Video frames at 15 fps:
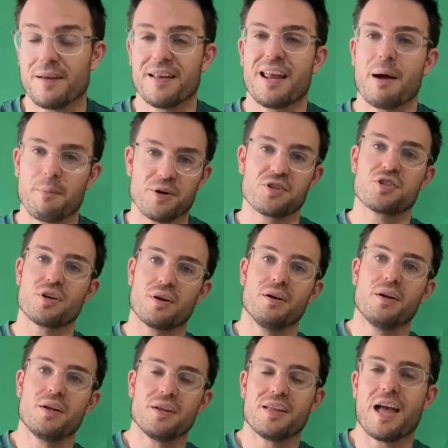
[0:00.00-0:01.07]
and how much you're,
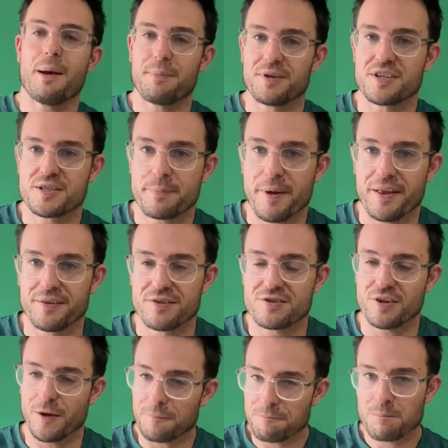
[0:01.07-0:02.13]
you're happy to spend.
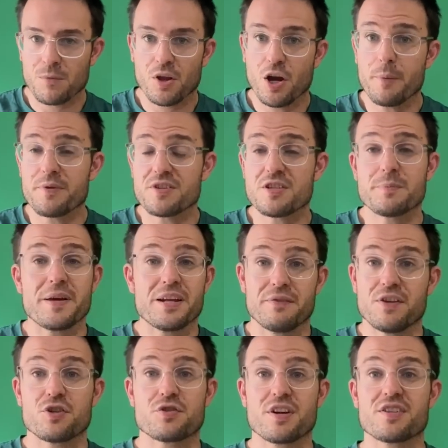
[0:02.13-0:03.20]
So hope this has been of
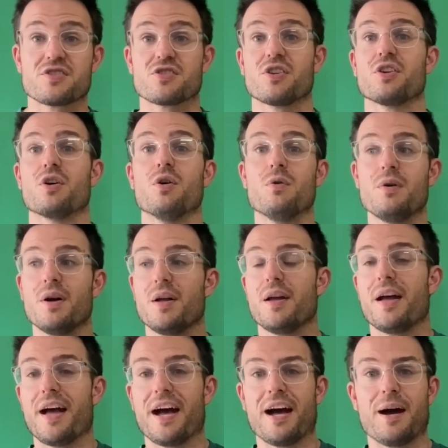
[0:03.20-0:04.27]
interest to you all.
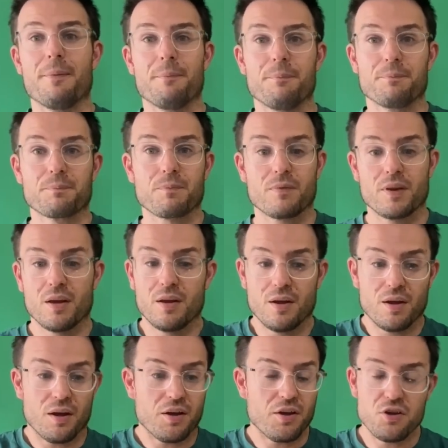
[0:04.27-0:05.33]
Um,
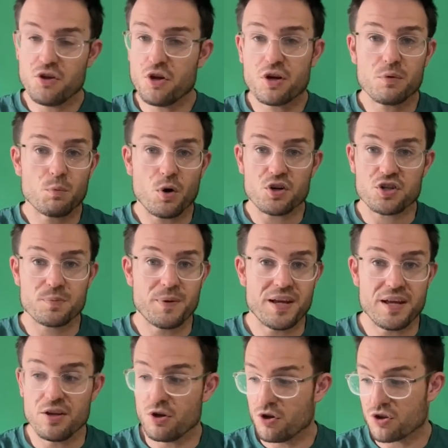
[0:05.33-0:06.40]
you can watch
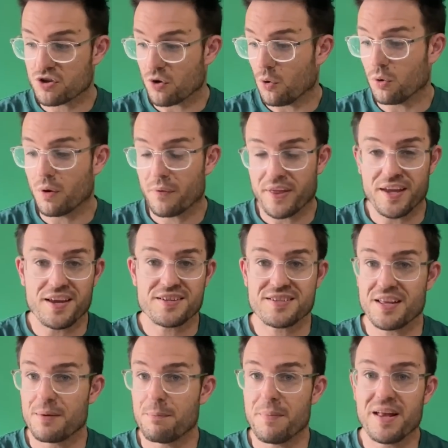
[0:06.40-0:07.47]
me use all of these
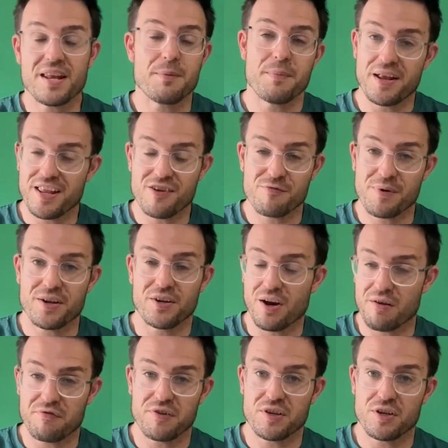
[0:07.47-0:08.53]
in many, many of my
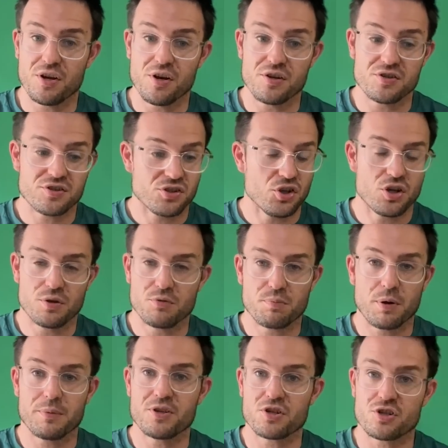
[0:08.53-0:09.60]
knife videos. You can
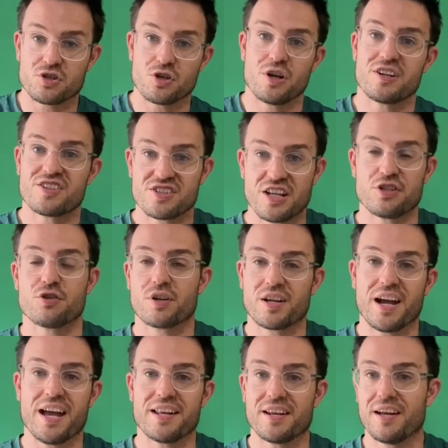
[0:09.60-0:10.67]
probably just search Cedric
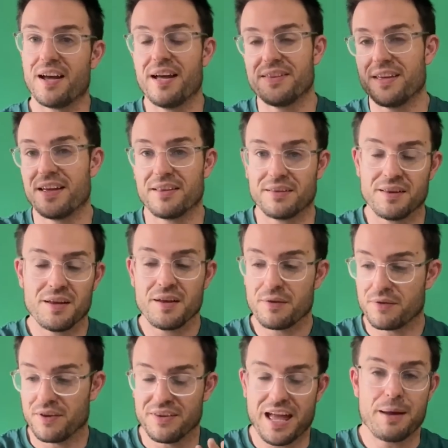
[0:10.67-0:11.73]
Ada and then
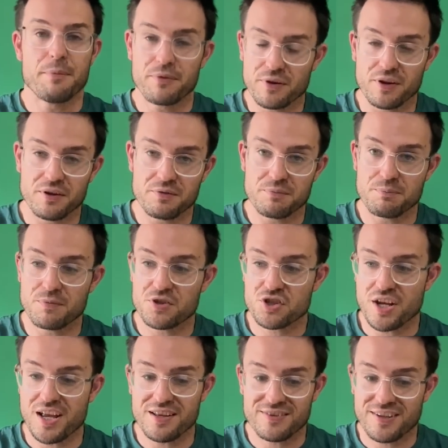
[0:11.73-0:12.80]
the name of the
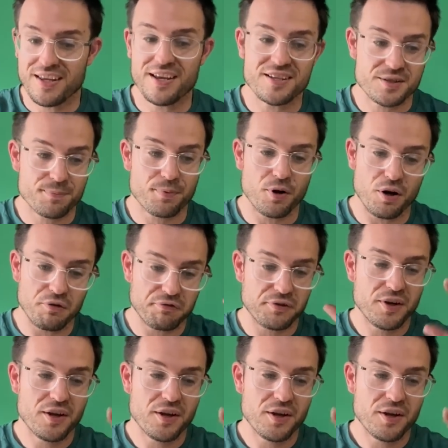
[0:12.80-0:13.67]
machine, TS Prof,